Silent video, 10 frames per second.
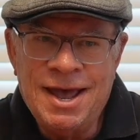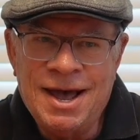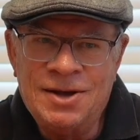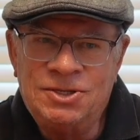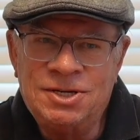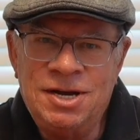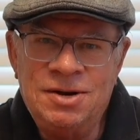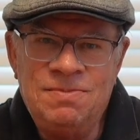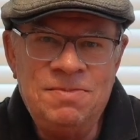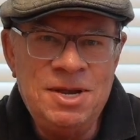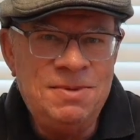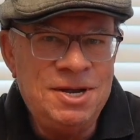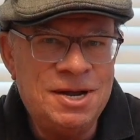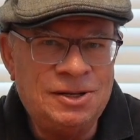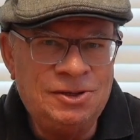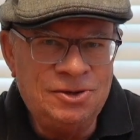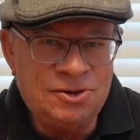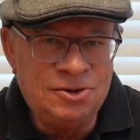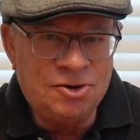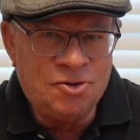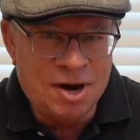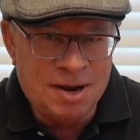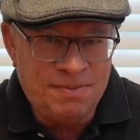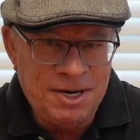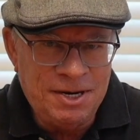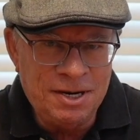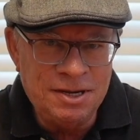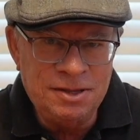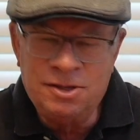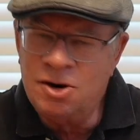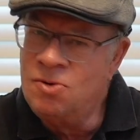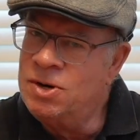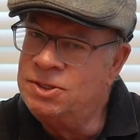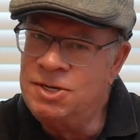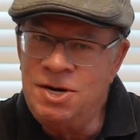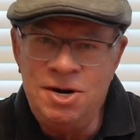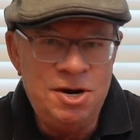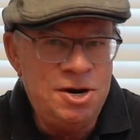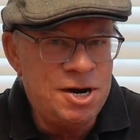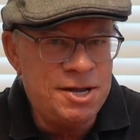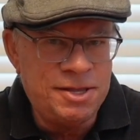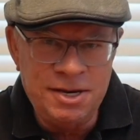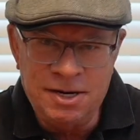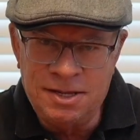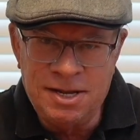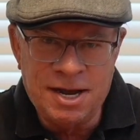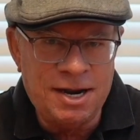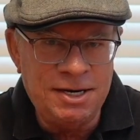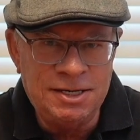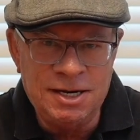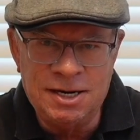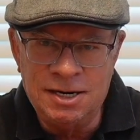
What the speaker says: outside of maybe a little cropping, there was nothing that I did